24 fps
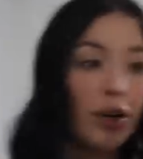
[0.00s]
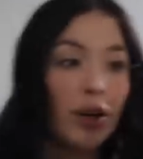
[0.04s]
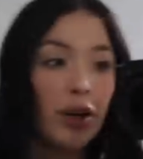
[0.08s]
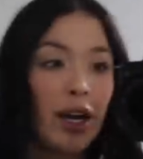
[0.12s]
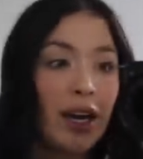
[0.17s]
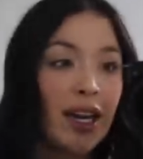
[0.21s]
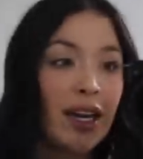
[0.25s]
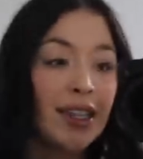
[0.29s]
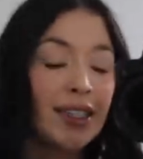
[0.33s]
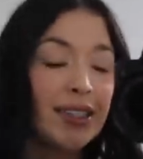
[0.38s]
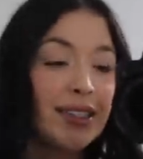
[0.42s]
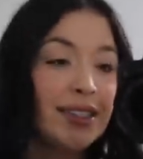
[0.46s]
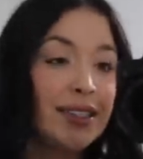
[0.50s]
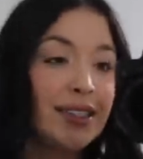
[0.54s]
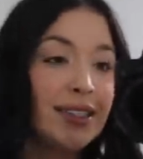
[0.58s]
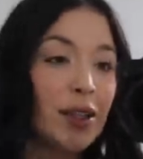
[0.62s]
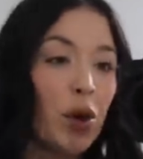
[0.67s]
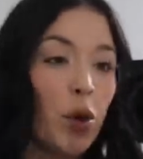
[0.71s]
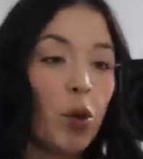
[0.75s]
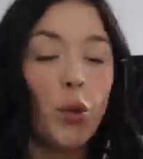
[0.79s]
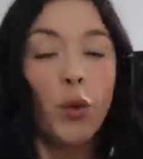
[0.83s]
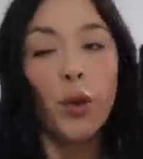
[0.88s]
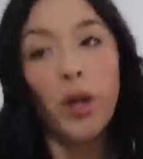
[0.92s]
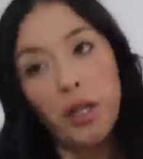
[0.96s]
you guys,
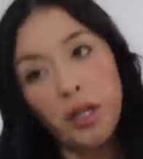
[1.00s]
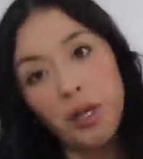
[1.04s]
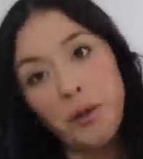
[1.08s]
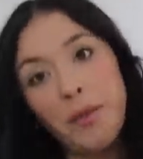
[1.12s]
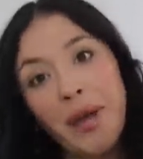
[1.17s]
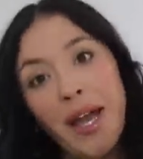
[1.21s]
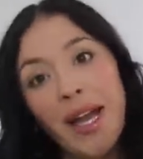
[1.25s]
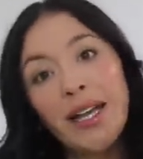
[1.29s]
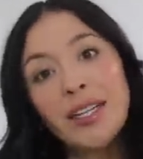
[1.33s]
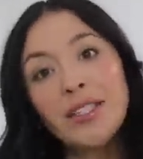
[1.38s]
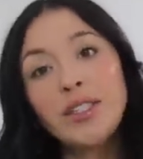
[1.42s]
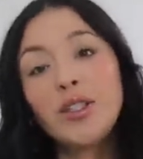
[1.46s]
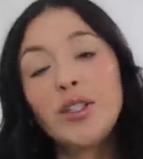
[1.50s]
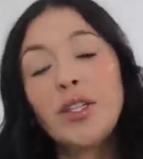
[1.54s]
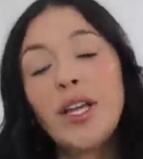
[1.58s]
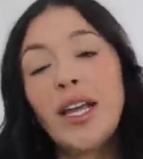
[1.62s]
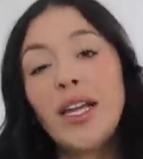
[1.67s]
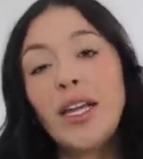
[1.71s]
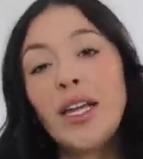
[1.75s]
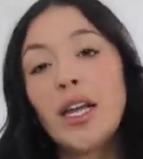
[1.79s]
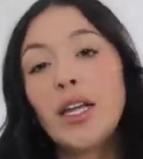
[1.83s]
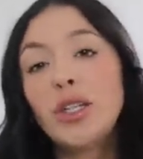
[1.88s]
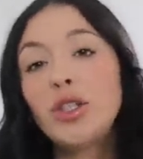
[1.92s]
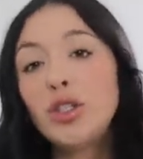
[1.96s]
welcome back to
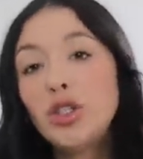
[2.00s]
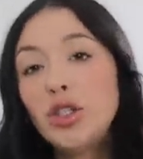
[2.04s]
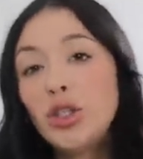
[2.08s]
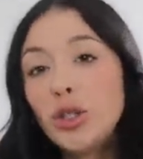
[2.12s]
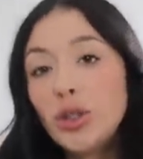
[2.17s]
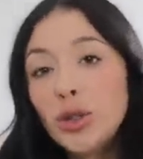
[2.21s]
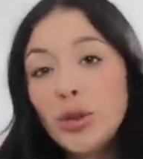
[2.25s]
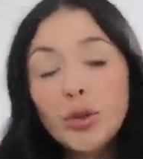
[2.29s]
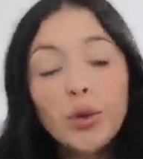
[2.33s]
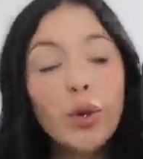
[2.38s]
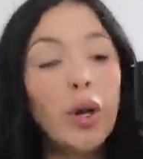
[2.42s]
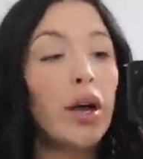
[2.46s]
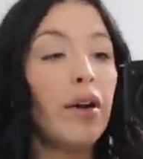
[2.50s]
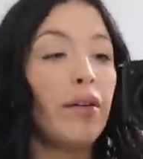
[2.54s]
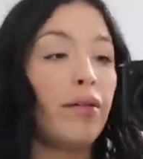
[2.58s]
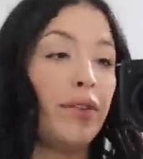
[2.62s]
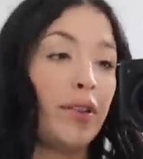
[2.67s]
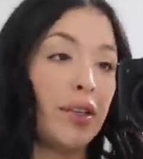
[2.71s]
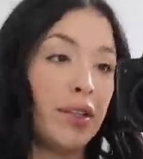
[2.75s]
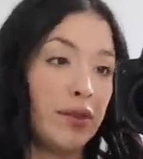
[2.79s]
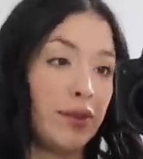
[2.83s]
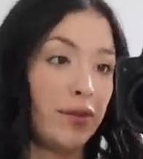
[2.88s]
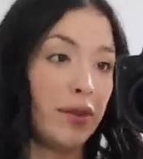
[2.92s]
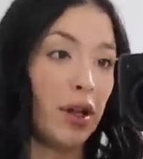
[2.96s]
day two
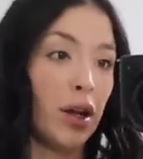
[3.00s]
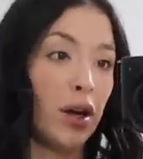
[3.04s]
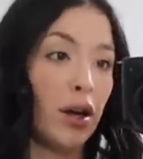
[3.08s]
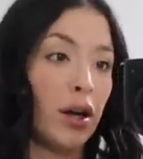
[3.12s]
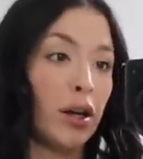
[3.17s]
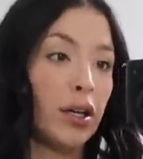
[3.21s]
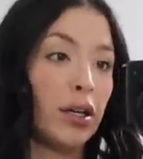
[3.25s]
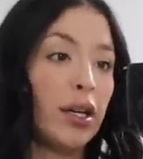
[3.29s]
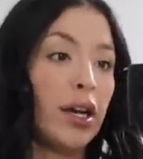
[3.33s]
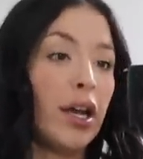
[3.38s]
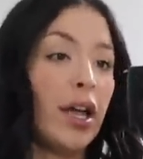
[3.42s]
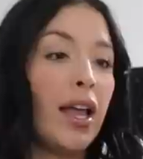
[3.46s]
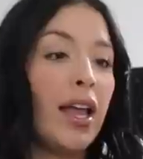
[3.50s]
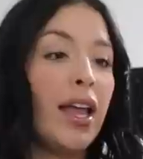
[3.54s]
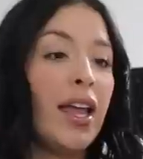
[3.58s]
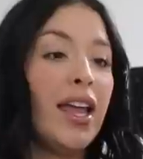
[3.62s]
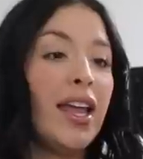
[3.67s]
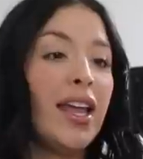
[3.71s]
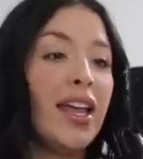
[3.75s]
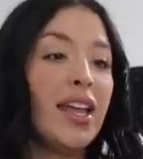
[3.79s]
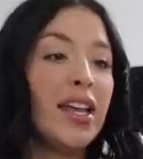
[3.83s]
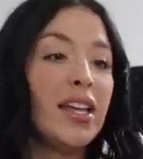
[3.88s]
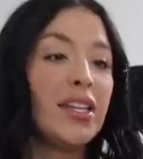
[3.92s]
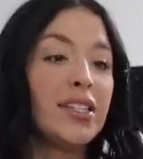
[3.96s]
of this vlog.
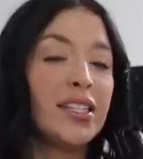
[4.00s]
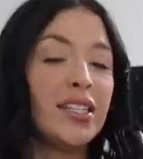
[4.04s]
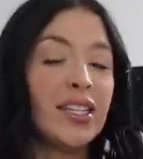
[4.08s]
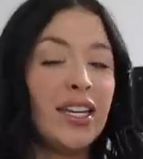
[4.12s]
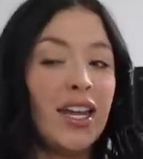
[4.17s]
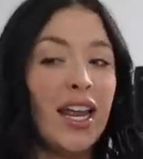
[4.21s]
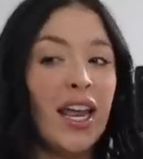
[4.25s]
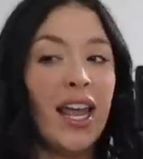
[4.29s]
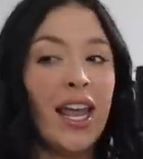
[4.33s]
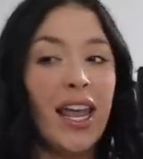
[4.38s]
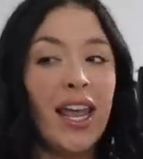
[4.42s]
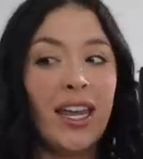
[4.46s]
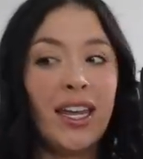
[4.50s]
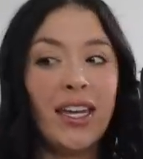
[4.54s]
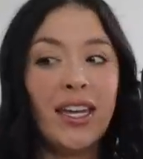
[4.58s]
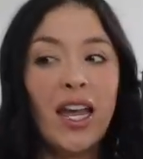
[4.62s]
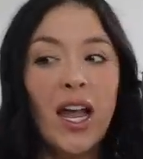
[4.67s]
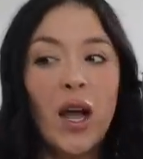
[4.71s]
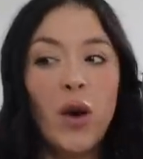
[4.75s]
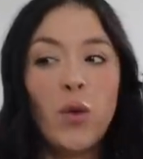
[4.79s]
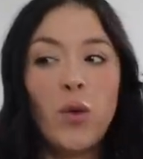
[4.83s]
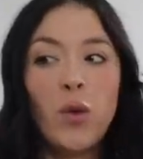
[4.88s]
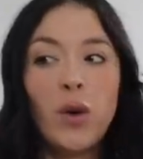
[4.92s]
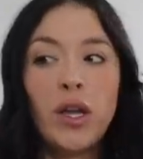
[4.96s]

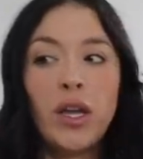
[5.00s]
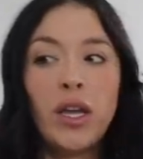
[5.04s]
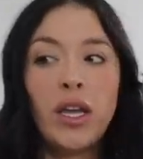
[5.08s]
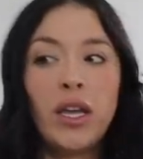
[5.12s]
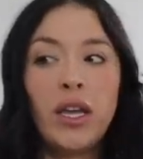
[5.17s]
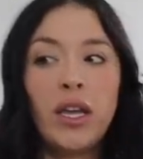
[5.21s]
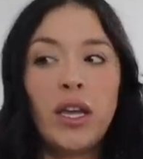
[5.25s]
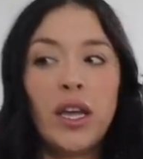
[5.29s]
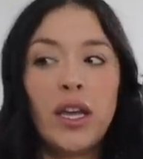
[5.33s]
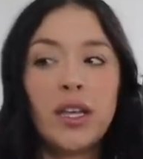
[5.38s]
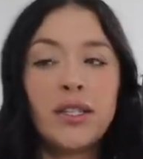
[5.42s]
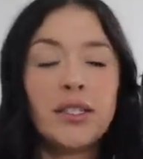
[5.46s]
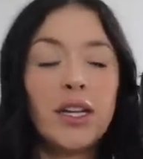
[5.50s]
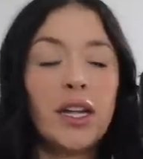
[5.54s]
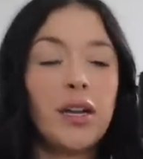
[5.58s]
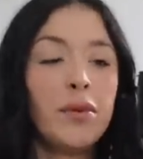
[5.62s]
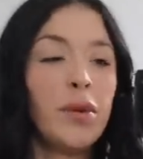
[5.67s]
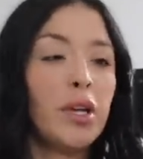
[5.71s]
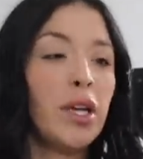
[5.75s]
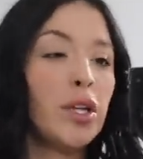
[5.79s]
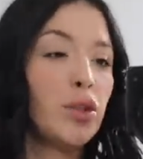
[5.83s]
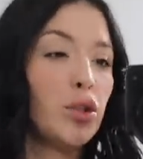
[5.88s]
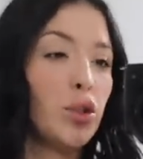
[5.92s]
Today we, it's gonna be a